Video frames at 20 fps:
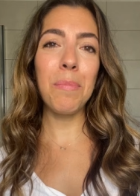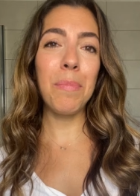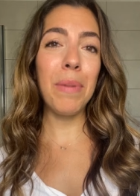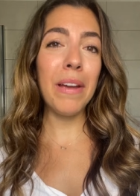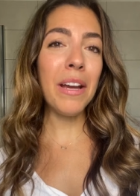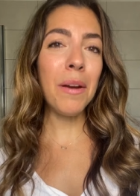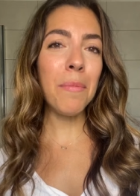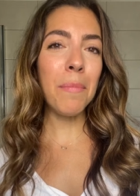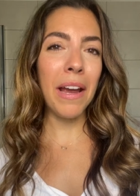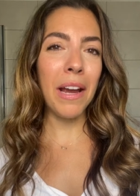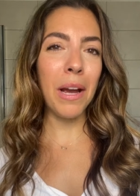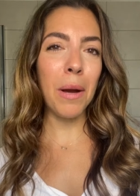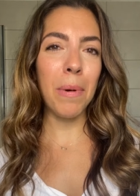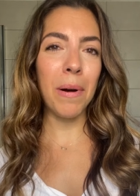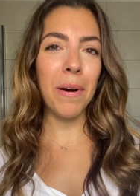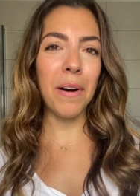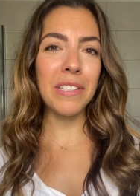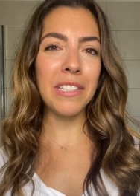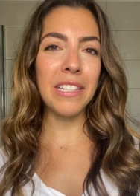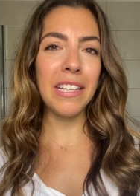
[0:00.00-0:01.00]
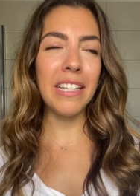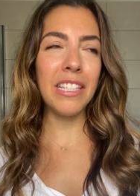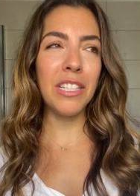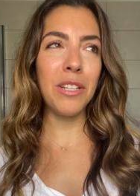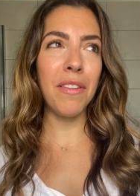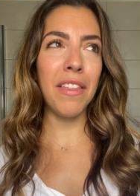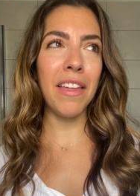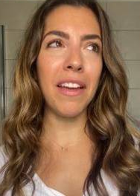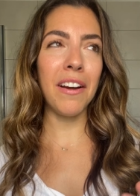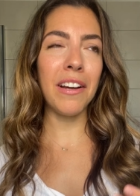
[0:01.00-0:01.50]
Being a makeup
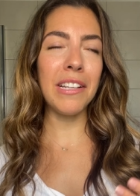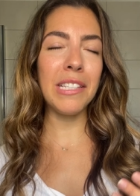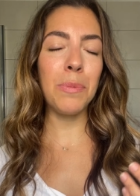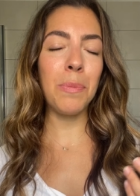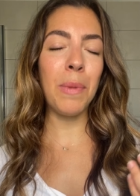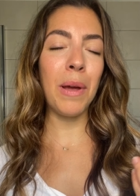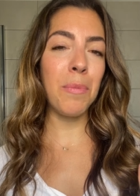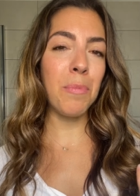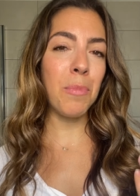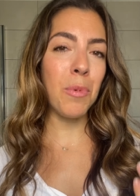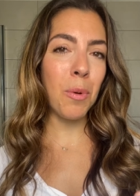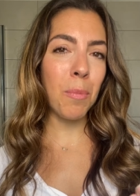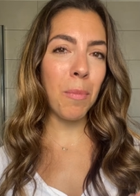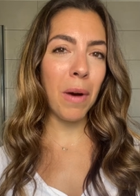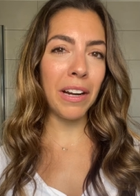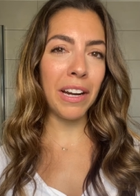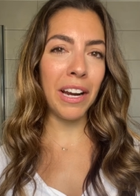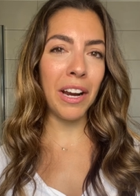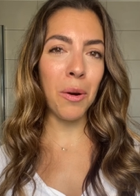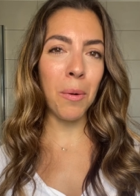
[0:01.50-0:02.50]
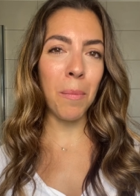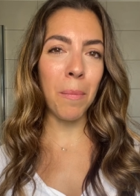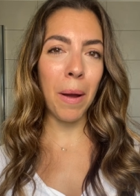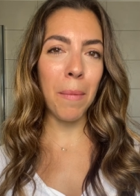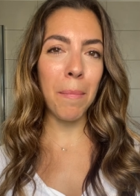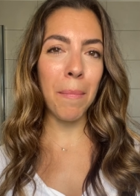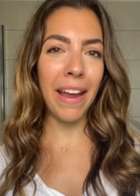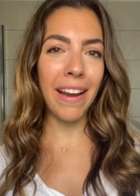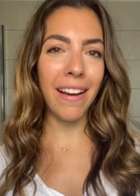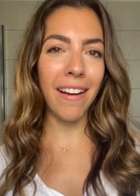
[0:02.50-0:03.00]
artist, you'd think I'd spend more money on
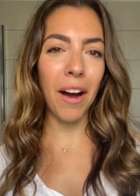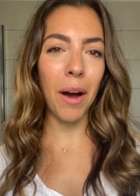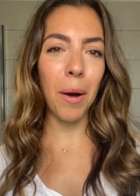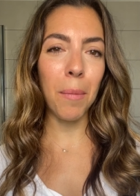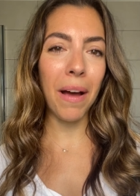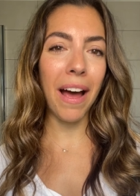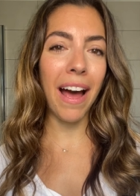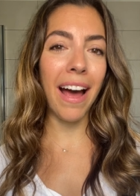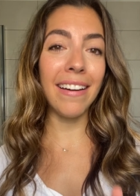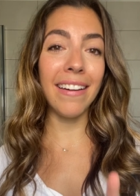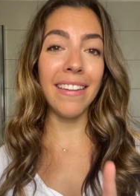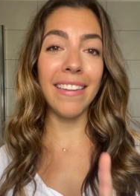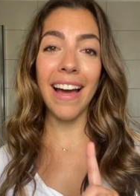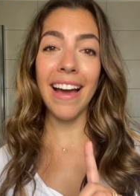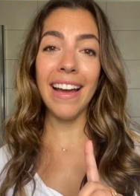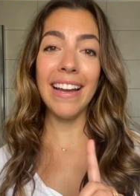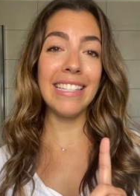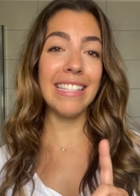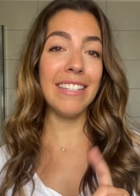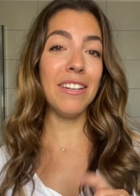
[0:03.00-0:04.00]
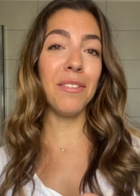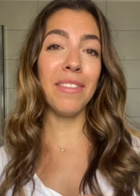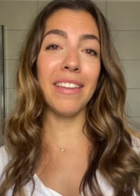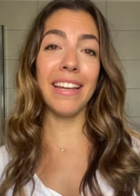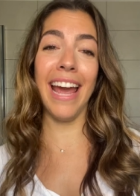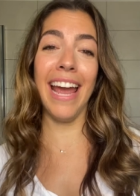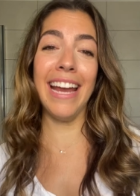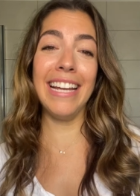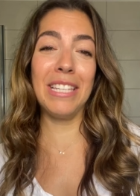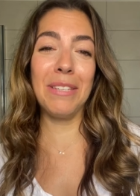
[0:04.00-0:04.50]
my makeup, and that is not
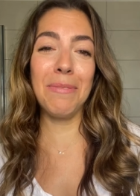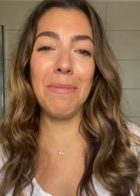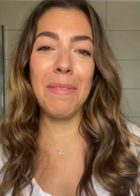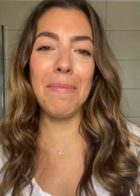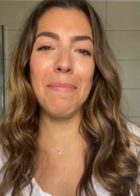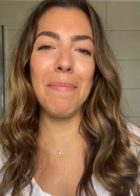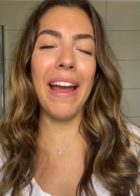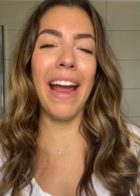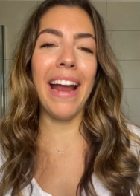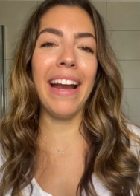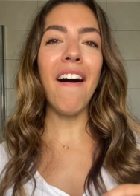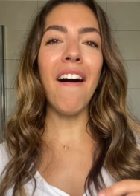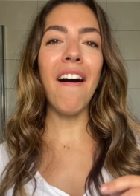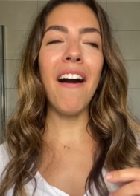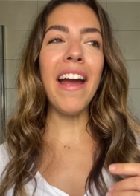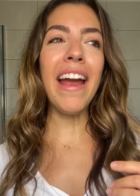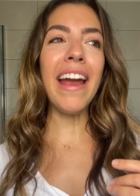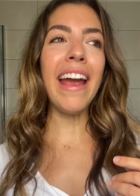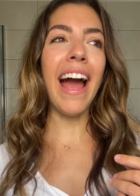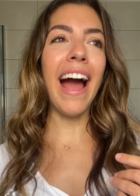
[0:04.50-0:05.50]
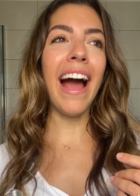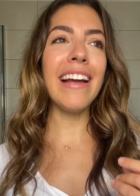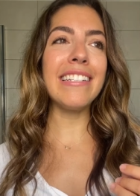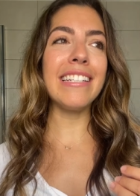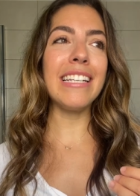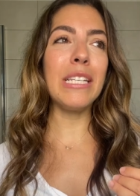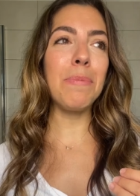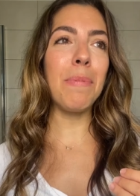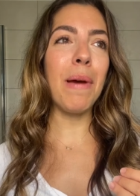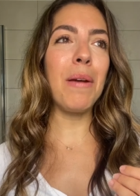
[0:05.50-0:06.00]
the case with me. I
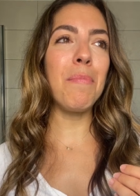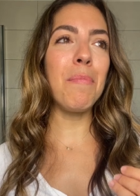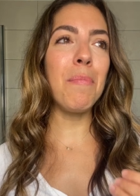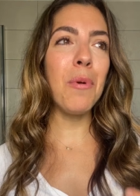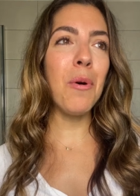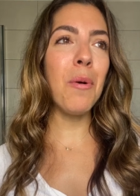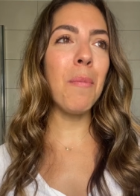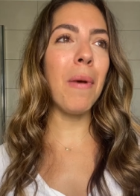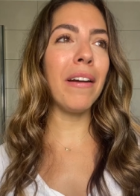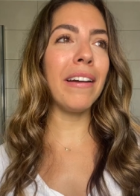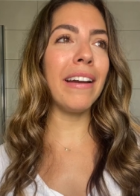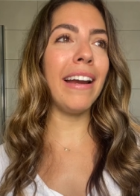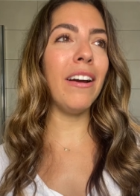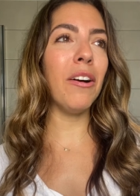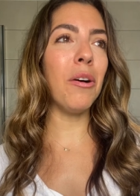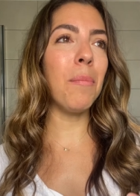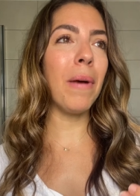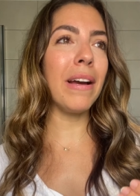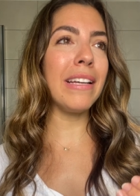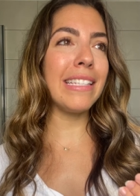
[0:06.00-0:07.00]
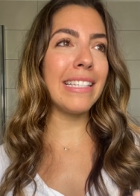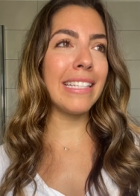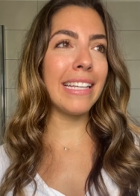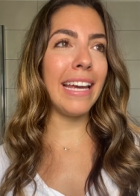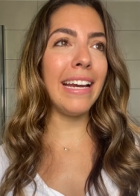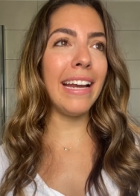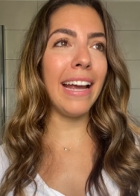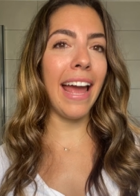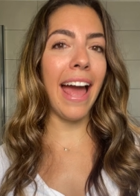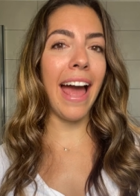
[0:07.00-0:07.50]
actually spend more money on my
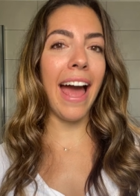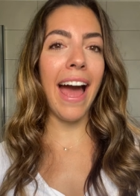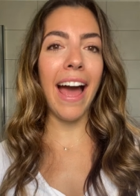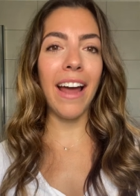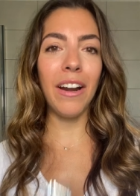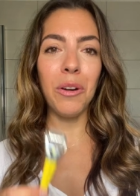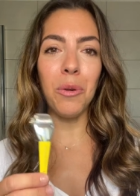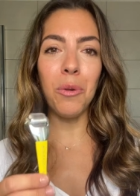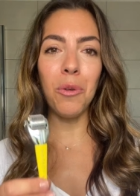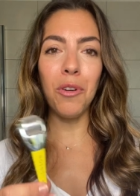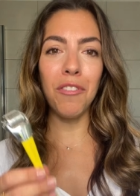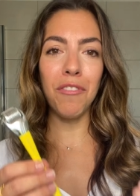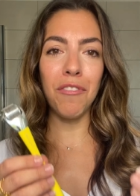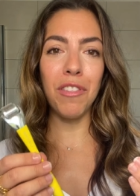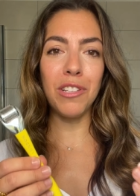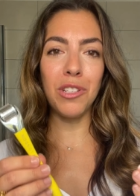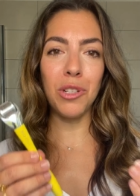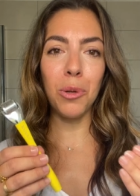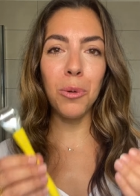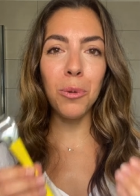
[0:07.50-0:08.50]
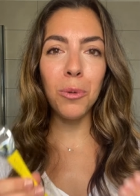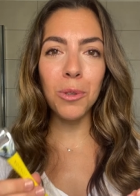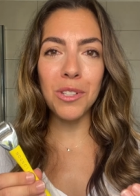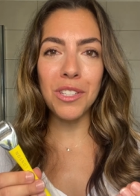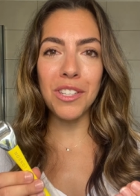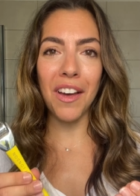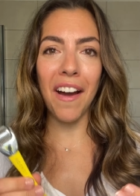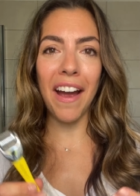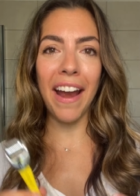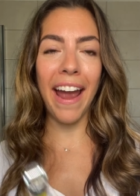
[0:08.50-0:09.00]
skincare and all of the tools that I